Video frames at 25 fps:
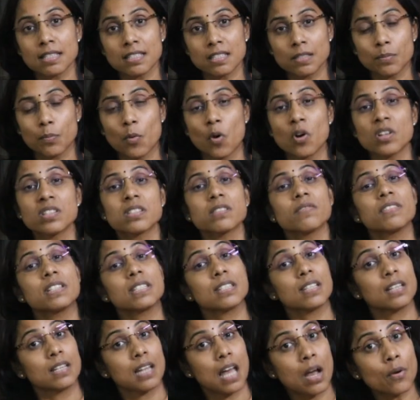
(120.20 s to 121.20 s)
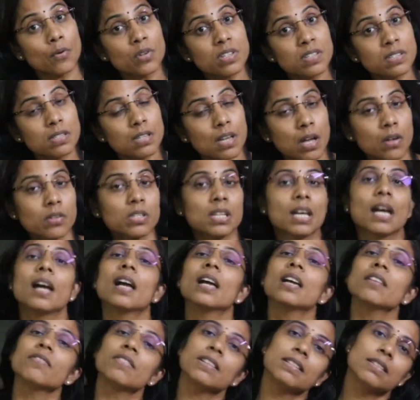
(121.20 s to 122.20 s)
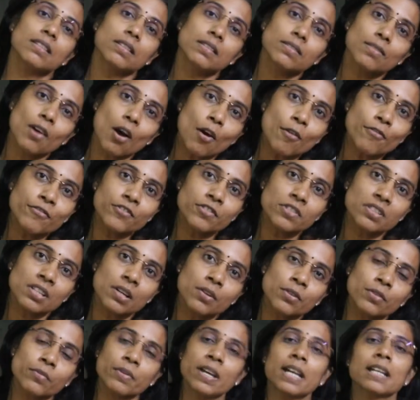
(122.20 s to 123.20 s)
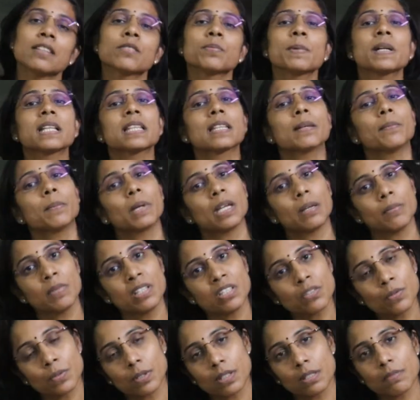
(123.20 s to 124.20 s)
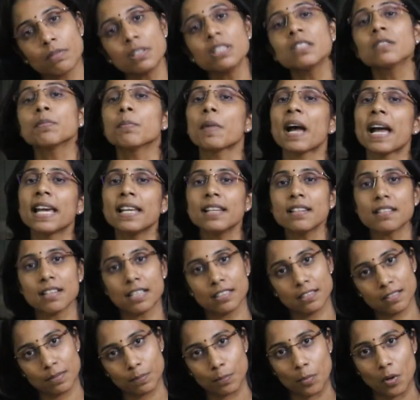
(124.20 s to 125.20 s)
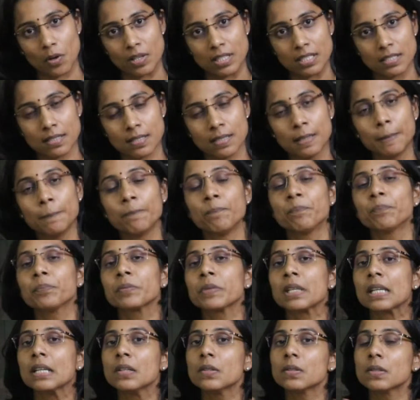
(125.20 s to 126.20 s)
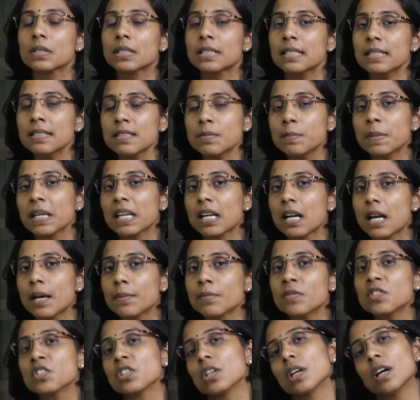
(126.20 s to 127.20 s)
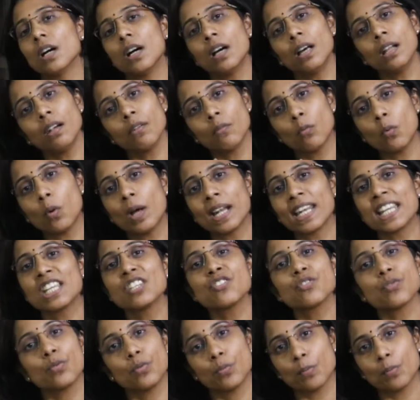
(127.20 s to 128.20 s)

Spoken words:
response if it's a loud sound. If it's a soft sound, we expect the baby to give a smile response. So this becomes your 1 and 2